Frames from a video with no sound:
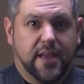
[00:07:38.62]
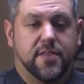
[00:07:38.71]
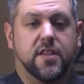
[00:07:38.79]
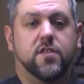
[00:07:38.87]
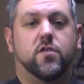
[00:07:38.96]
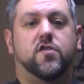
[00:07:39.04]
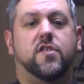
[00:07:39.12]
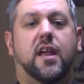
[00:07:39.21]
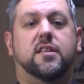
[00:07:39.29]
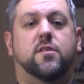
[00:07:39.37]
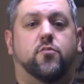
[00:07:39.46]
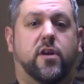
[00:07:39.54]
These are
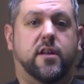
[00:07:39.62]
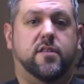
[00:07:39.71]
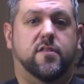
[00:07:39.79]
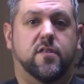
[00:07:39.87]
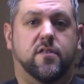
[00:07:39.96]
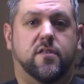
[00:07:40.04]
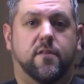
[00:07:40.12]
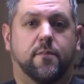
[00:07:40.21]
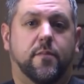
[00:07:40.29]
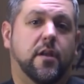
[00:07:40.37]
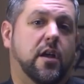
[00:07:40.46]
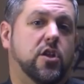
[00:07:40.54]
standing practices.
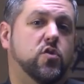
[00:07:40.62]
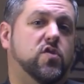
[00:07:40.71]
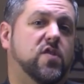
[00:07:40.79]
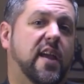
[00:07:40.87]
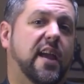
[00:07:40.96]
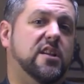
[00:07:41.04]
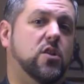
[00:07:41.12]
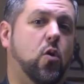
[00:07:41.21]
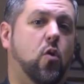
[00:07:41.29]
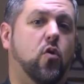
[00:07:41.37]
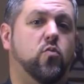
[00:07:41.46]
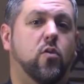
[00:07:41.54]
You stand and
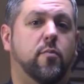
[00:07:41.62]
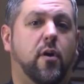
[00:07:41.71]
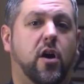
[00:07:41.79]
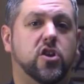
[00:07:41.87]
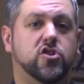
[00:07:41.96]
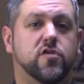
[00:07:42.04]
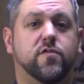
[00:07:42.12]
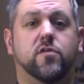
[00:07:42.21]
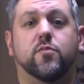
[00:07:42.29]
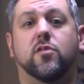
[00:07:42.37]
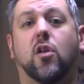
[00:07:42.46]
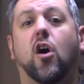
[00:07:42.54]
hold one posture for
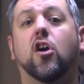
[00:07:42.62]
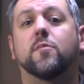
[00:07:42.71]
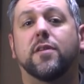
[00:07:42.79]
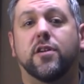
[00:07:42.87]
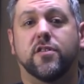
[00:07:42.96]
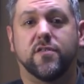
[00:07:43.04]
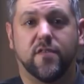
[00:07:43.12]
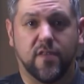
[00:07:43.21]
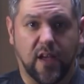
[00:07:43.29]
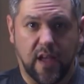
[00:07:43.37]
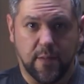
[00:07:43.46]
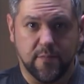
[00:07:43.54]
prolonged periods of
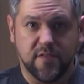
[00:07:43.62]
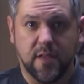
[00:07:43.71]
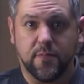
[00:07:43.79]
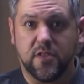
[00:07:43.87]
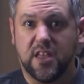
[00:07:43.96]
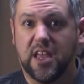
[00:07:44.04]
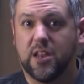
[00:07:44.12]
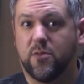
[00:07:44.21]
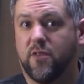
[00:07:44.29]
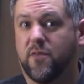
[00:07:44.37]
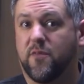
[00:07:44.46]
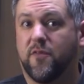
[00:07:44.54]
time, typically
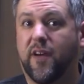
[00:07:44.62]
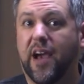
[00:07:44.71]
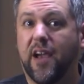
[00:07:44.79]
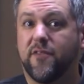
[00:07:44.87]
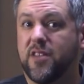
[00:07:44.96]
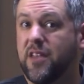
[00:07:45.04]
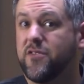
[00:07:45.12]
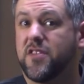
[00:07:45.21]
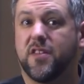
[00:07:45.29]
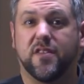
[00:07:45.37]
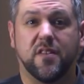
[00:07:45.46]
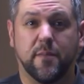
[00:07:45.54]
anywhere from 5 to even
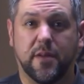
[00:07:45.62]
60